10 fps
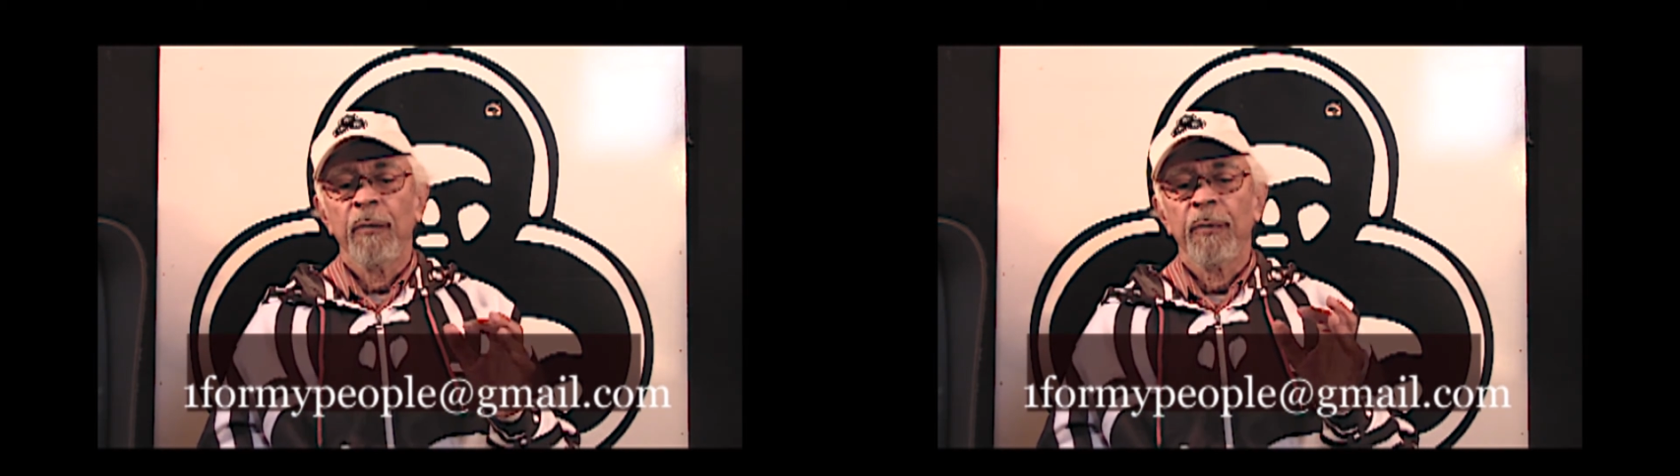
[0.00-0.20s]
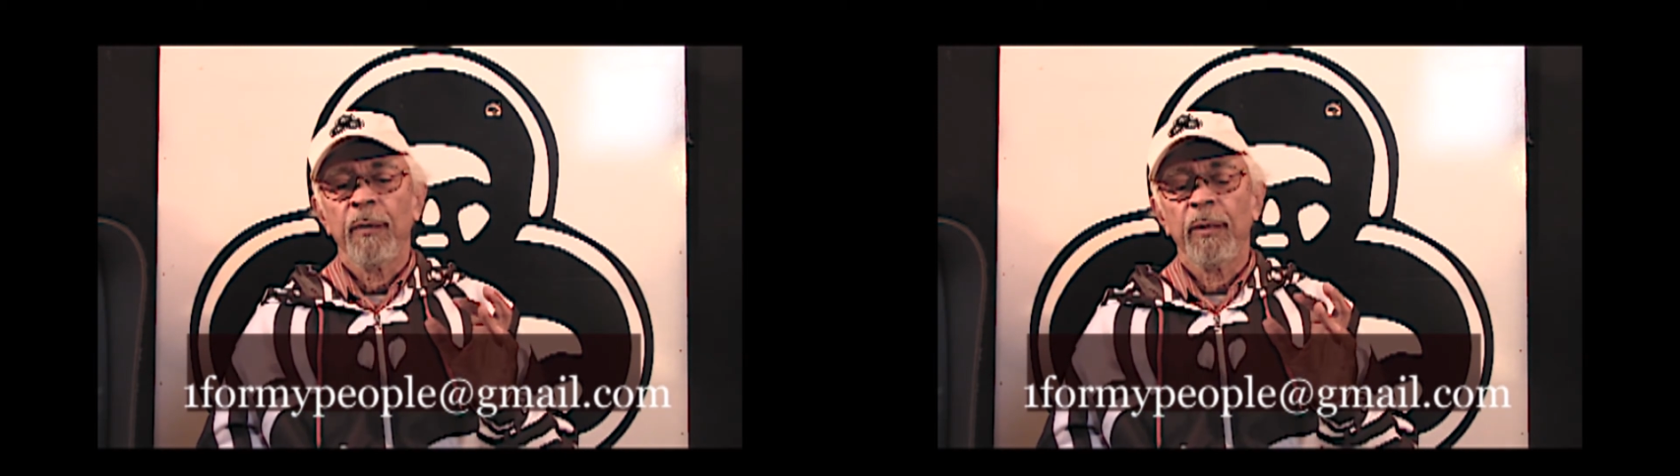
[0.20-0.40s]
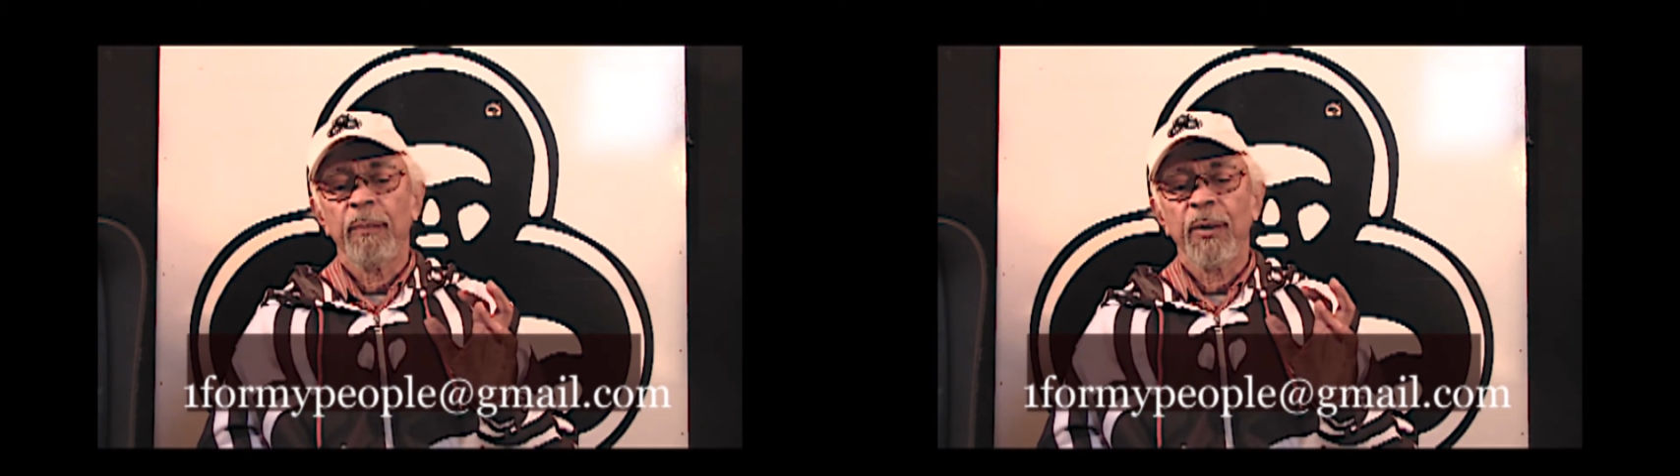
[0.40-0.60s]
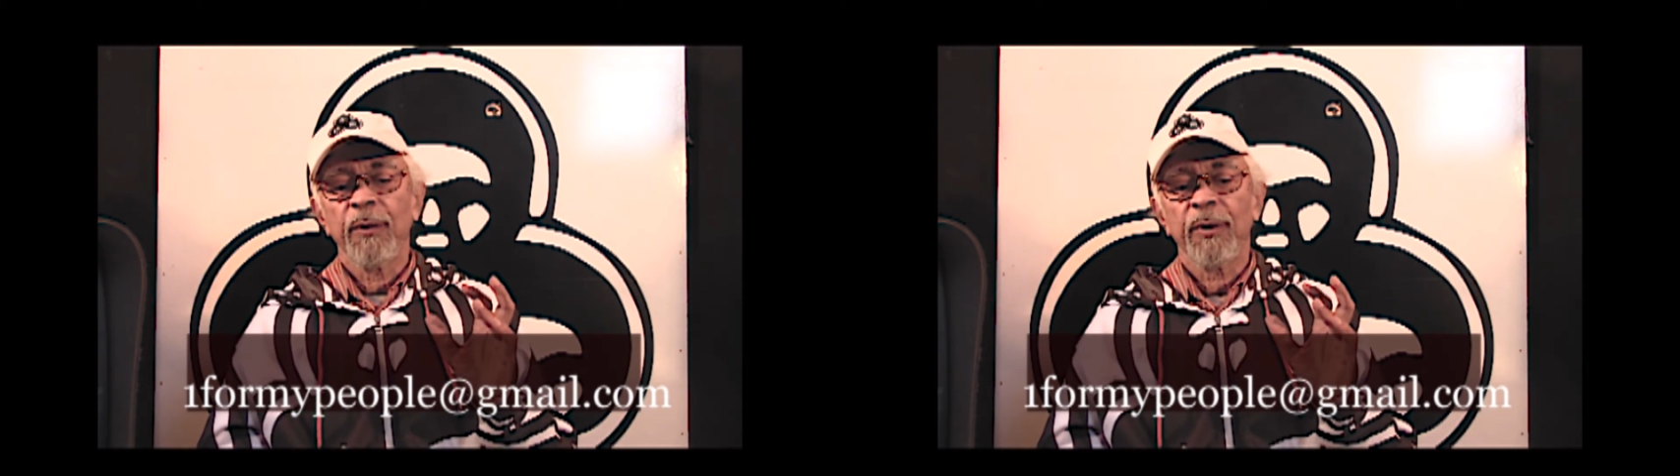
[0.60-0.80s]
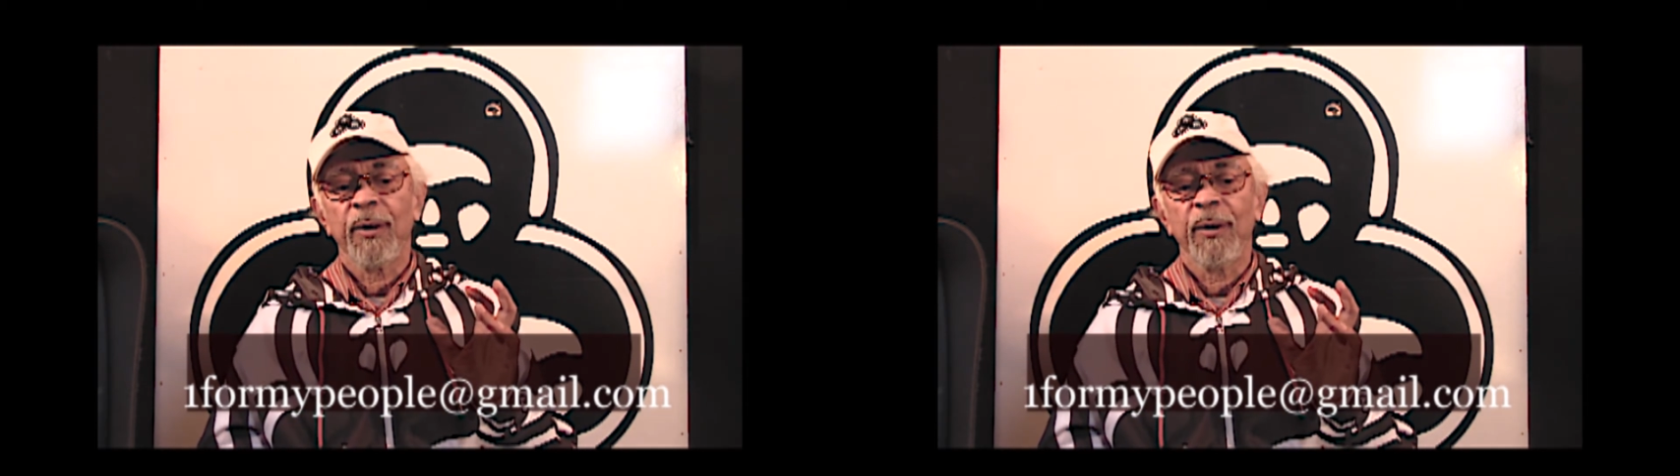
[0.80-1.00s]

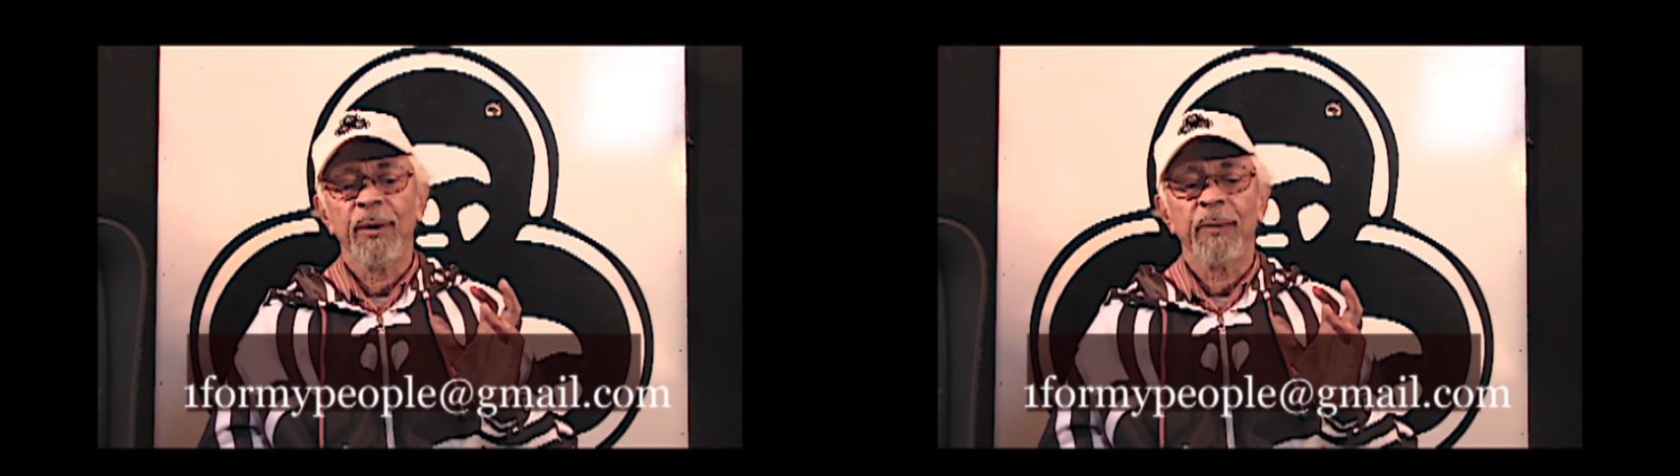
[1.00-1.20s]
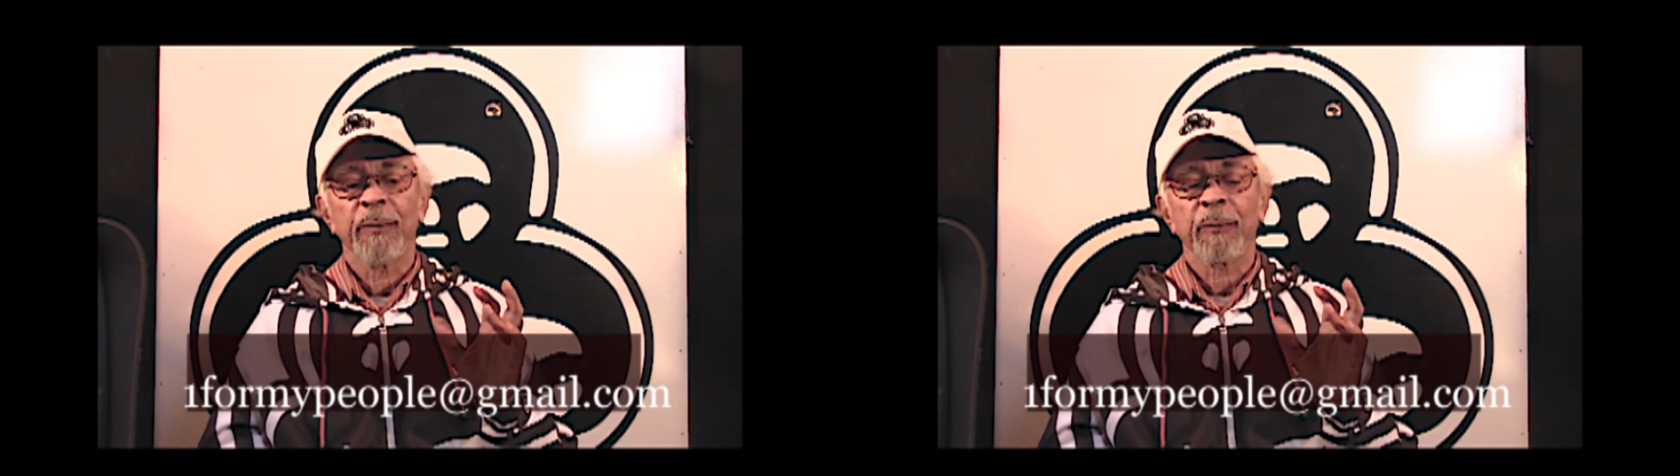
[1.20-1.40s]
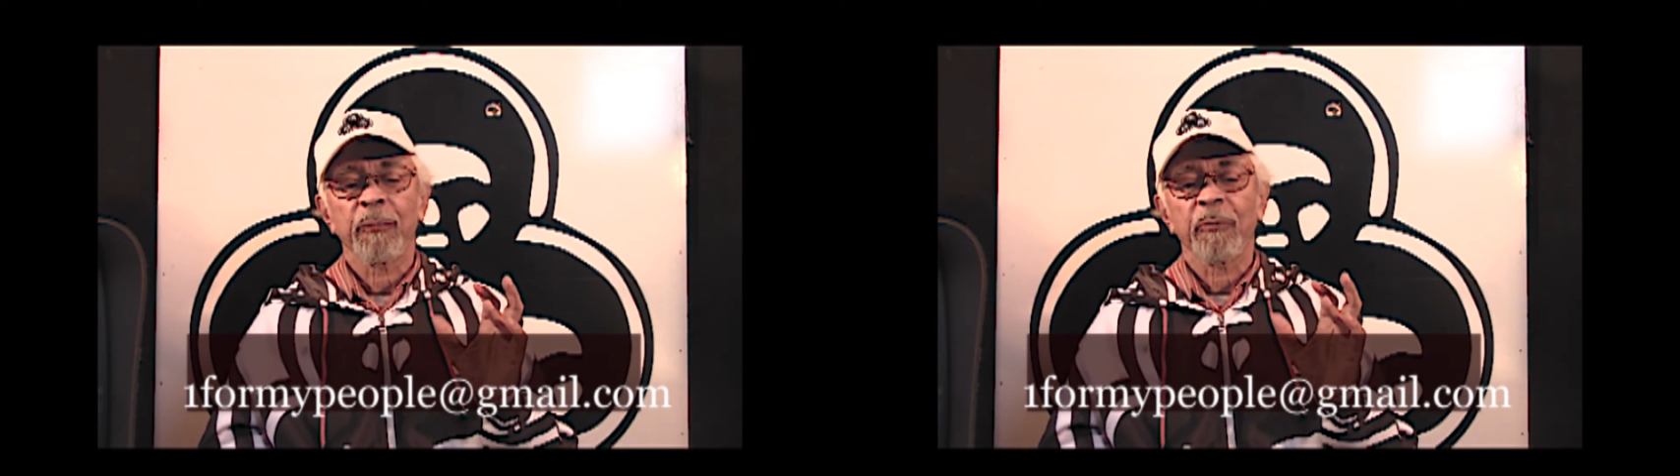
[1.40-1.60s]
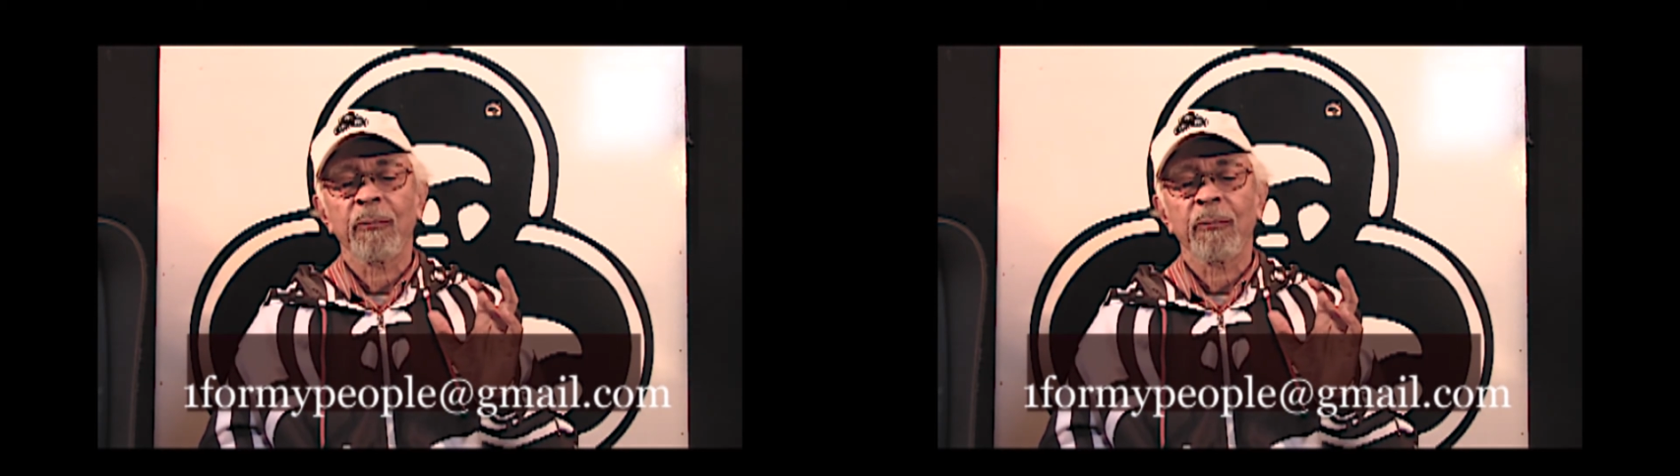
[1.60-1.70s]
both on